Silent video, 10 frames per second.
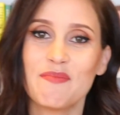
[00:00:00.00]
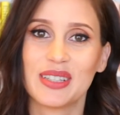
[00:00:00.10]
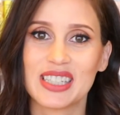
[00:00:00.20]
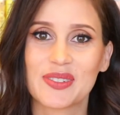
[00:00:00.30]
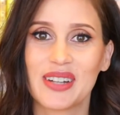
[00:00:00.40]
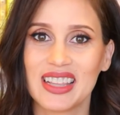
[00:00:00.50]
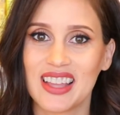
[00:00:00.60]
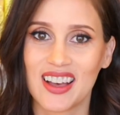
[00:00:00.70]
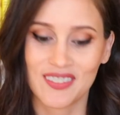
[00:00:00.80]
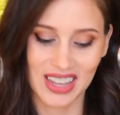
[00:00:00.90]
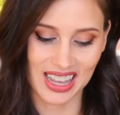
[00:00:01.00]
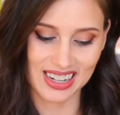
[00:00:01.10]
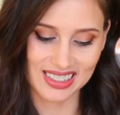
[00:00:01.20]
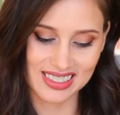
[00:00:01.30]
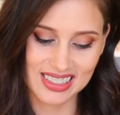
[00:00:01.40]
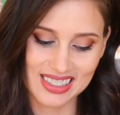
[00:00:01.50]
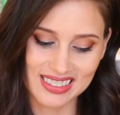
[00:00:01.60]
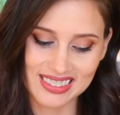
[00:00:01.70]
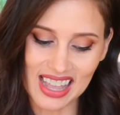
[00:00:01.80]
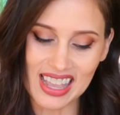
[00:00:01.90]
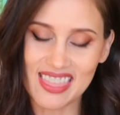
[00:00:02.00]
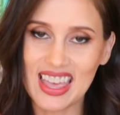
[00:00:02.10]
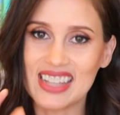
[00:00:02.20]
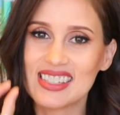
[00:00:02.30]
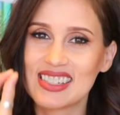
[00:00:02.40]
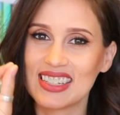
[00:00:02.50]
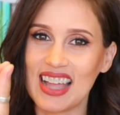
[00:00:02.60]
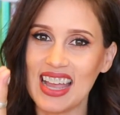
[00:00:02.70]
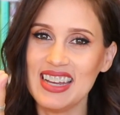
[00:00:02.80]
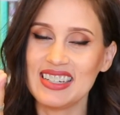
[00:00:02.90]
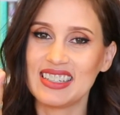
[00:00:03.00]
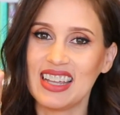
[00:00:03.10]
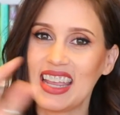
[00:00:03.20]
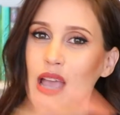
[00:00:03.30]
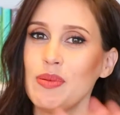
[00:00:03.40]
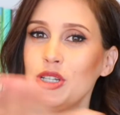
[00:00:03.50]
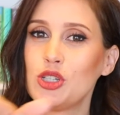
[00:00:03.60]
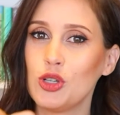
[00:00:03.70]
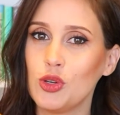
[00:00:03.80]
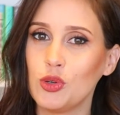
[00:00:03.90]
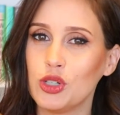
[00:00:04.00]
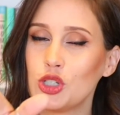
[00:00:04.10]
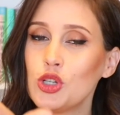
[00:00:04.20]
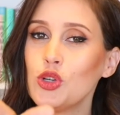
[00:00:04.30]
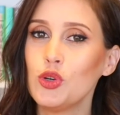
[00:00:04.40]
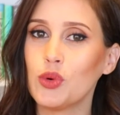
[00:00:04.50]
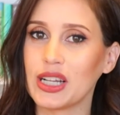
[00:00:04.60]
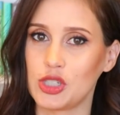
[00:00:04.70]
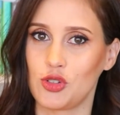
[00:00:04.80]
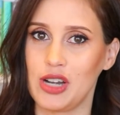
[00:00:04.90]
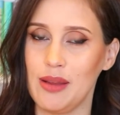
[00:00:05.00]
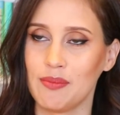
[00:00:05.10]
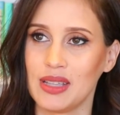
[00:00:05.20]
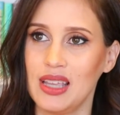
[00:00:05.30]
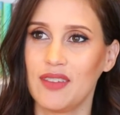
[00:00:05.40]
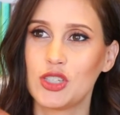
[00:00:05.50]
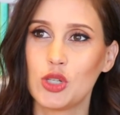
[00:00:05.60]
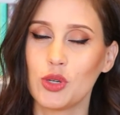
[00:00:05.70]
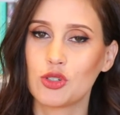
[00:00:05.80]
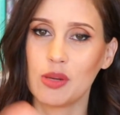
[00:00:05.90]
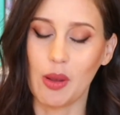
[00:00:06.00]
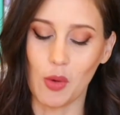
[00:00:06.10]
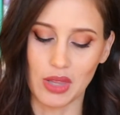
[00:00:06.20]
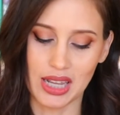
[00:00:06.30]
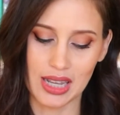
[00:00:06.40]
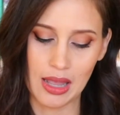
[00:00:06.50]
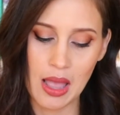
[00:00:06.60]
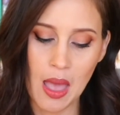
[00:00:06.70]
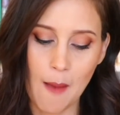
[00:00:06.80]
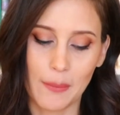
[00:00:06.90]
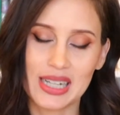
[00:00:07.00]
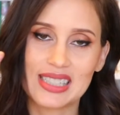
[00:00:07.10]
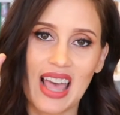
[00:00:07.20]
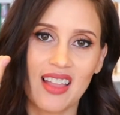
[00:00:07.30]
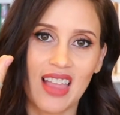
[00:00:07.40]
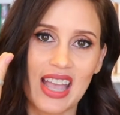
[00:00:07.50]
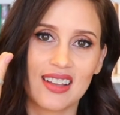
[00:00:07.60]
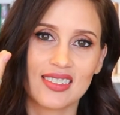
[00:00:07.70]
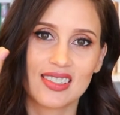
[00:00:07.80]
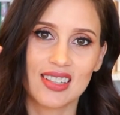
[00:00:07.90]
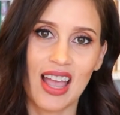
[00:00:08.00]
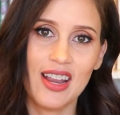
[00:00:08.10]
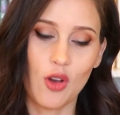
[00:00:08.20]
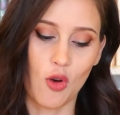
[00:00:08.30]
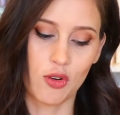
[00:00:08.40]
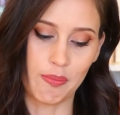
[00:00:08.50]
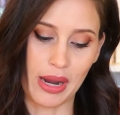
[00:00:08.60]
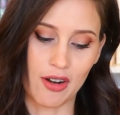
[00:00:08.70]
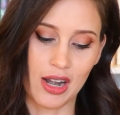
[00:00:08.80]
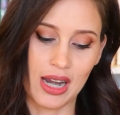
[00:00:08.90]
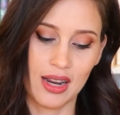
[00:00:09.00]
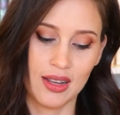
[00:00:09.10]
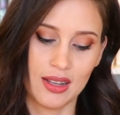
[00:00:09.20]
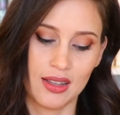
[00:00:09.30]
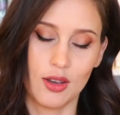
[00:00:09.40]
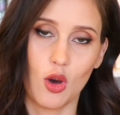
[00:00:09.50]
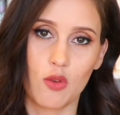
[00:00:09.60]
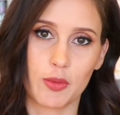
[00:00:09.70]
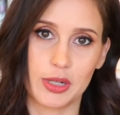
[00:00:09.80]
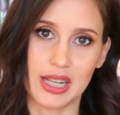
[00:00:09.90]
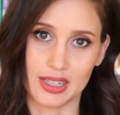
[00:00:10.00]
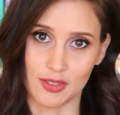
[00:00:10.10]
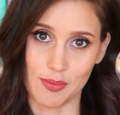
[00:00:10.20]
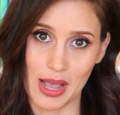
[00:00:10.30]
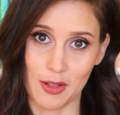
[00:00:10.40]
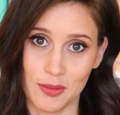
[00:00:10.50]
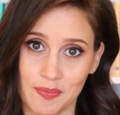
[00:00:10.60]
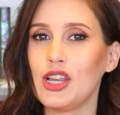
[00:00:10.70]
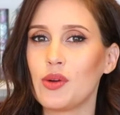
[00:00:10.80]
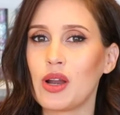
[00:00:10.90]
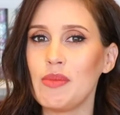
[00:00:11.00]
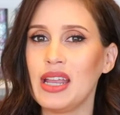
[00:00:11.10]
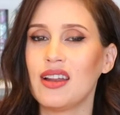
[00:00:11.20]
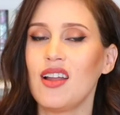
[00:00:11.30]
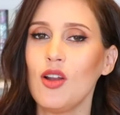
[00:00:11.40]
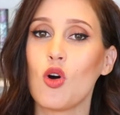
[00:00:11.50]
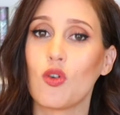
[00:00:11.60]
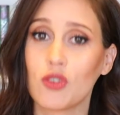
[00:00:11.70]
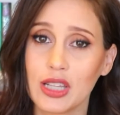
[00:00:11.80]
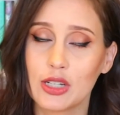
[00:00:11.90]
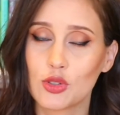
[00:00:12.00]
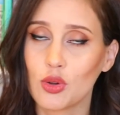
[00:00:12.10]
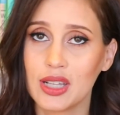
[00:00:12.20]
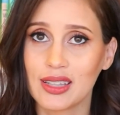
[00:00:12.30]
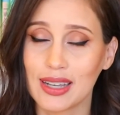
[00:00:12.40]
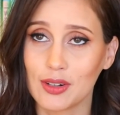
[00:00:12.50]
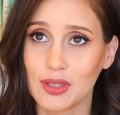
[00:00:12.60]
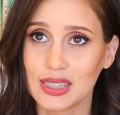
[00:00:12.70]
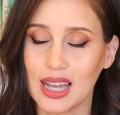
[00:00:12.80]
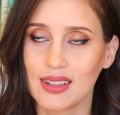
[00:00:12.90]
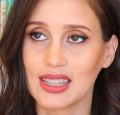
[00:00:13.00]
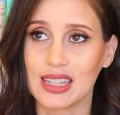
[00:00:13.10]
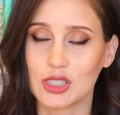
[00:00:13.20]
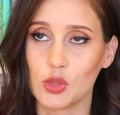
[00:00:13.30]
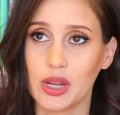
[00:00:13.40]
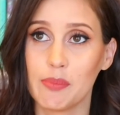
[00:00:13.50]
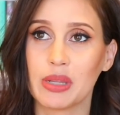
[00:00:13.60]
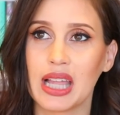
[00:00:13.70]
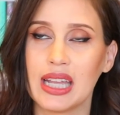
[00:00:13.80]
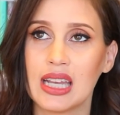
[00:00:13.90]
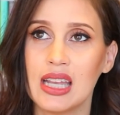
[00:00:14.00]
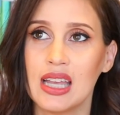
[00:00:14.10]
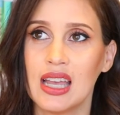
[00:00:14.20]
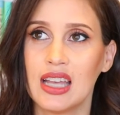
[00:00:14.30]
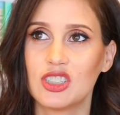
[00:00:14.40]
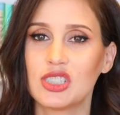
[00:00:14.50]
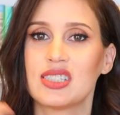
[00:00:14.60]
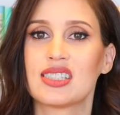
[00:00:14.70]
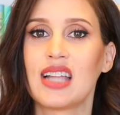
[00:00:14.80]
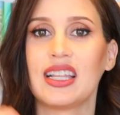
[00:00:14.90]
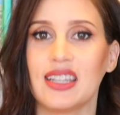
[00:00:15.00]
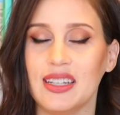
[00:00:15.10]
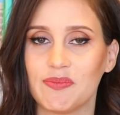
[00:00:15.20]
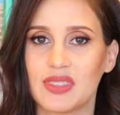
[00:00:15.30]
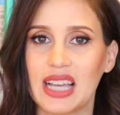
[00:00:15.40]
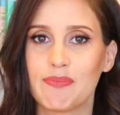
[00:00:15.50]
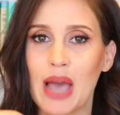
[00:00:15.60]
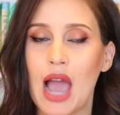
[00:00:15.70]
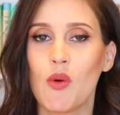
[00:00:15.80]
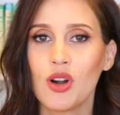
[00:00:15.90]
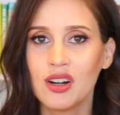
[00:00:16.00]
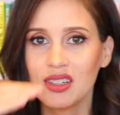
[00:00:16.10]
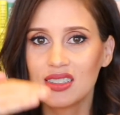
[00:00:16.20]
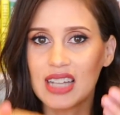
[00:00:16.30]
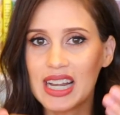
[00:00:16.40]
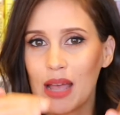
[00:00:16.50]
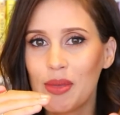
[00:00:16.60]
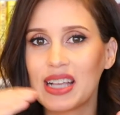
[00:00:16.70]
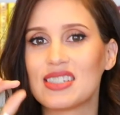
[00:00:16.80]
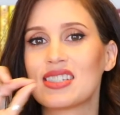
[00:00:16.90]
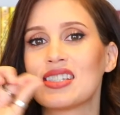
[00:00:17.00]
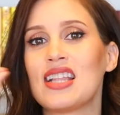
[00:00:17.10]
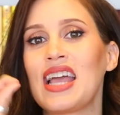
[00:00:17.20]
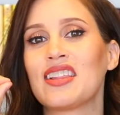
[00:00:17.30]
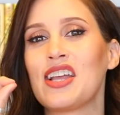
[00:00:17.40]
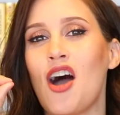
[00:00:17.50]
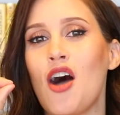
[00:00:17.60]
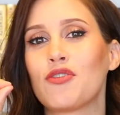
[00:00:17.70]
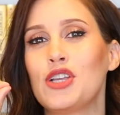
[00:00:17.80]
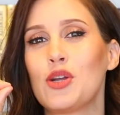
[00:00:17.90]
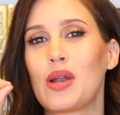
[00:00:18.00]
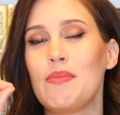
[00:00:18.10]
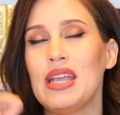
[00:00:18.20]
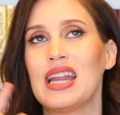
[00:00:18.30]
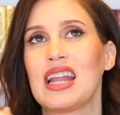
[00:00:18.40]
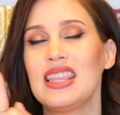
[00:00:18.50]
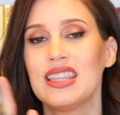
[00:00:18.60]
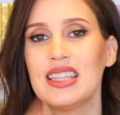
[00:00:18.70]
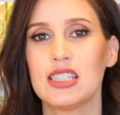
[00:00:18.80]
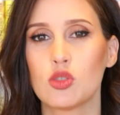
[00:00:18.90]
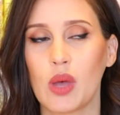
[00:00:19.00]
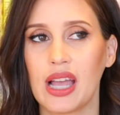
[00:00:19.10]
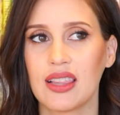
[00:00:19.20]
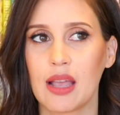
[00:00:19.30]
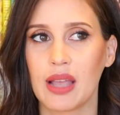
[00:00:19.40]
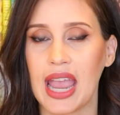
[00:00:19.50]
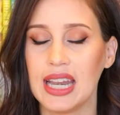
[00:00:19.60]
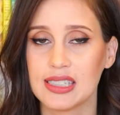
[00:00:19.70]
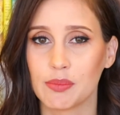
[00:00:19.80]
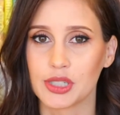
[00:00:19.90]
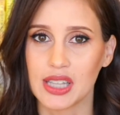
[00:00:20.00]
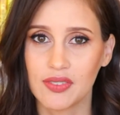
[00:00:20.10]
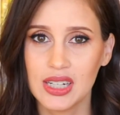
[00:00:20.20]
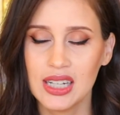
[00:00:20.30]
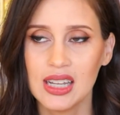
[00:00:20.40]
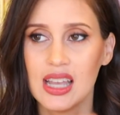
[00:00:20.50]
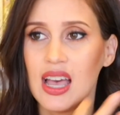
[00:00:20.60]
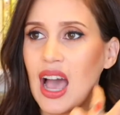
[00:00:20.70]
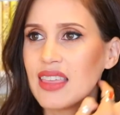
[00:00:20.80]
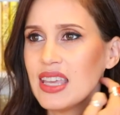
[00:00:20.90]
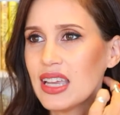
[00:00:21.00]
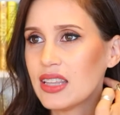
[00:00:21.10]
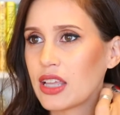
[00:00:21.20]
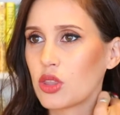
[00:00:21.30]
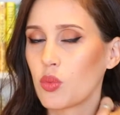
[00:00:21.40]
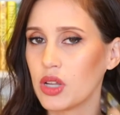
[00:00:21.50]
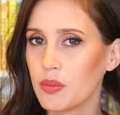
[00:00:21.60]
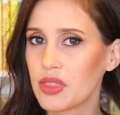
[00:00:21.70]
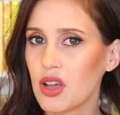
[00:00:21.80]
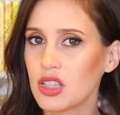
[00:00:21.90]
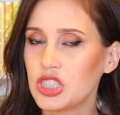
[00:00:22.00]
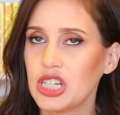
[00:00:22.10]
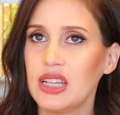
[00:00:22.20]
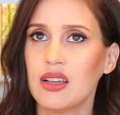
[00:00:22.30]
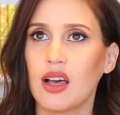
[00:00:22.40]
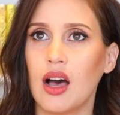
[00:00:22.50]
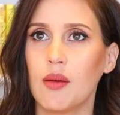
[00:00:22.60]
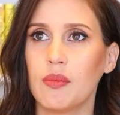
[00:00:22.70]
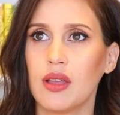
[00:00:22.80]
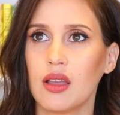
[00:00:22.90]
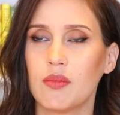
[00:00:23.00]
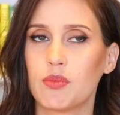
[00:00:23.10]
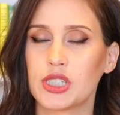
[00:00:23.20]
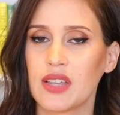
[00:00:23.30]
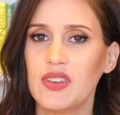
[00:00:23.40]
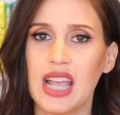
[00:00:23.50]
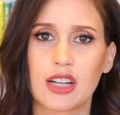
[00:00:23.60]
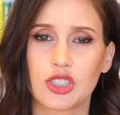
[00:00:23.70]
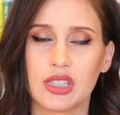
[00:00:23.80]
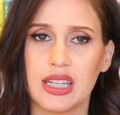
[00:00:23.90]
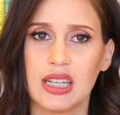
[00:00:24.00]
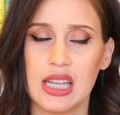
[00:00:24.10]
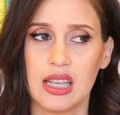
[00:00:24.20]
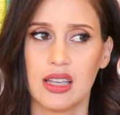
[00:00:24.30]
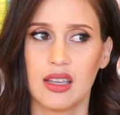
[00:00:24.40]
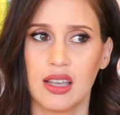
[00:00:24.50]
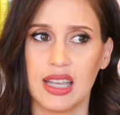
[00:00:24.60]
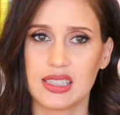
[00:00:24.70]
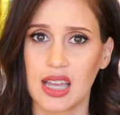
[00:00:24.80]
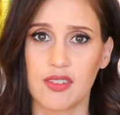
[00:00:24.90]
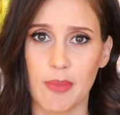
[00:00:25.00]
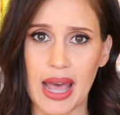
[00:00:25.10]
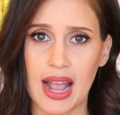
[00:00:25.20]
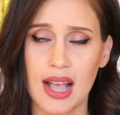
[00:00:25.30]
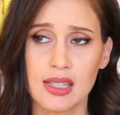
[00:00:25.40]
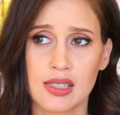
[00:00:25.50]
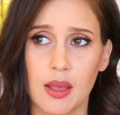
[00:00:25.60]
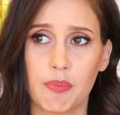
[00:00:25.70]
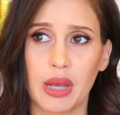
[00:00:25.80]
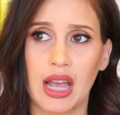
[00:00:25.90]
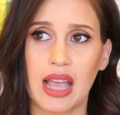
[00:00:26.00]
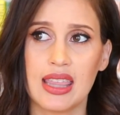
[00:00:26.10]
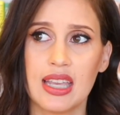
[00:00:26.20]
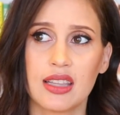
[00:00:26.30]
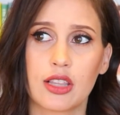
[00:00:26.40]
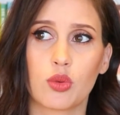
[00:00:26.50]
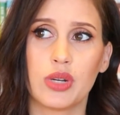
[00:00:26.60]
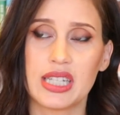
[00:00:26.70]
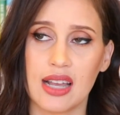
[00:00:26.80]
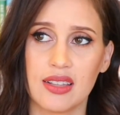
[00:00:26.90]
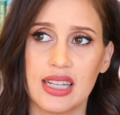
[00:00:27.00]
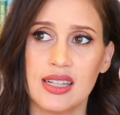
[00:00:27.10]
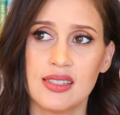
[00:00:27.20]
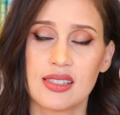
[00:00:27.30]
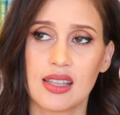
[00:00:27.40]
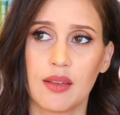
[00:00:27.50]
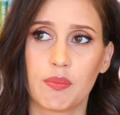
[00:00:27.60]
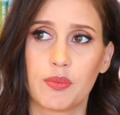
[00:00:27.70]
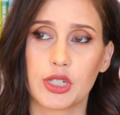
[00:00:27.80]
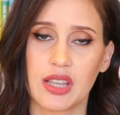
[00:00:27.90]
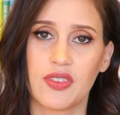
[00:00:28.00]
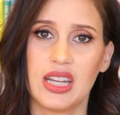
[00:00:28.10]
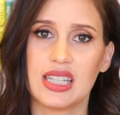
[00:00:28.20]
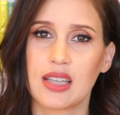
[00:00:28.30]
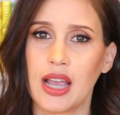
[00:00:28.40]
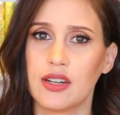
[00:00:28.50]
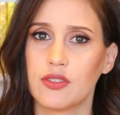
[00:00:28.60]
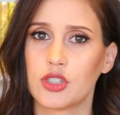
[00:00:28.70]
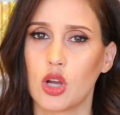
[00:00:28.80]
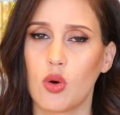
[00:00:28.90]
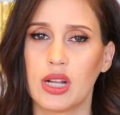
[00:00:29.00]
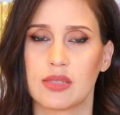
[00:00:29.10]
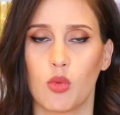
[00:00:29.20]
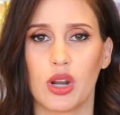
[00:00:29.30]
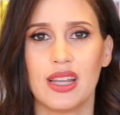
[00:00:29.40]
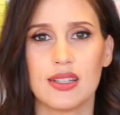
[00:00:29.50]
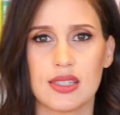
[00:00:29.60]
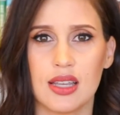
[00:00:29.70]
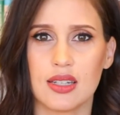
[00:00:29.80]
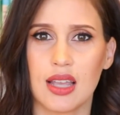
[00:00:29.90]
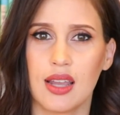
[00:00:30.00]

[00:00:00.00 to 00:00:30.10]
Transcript: But this one I love, and it's like that slight, it can't be too, too extreme. If it's too extreme, I won't like it. But it's that like slight overbearing, overprotective male. You know what I mean? Not overly controlling, like I don't like that, like that's annoying, but like just slightly. That power dynamic is slightly off, you know what I mean? And I think this is why I like Hades and Persephone. I think in like the real mythology, um, Persephone actually is kind of a badass, but I think in like the retellings, Persephone is kind of shown as more innocent